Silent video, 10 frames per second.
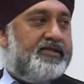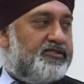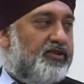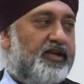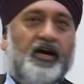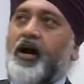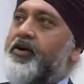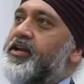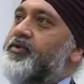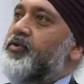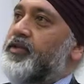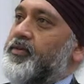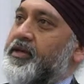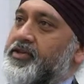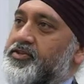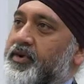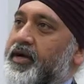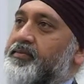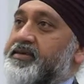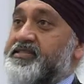it's not the car anymore that we need to
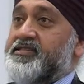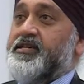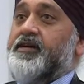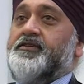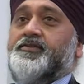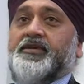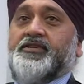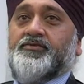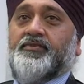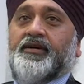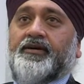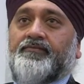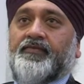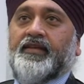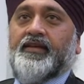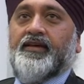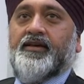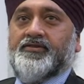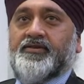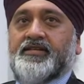buy, but it's the service we need to buy.
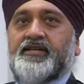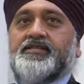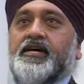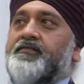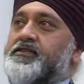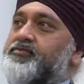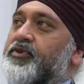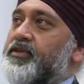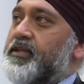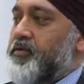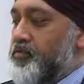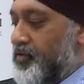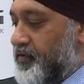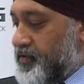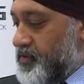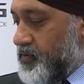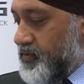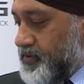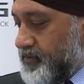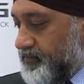So is it a service model that we're moving towards?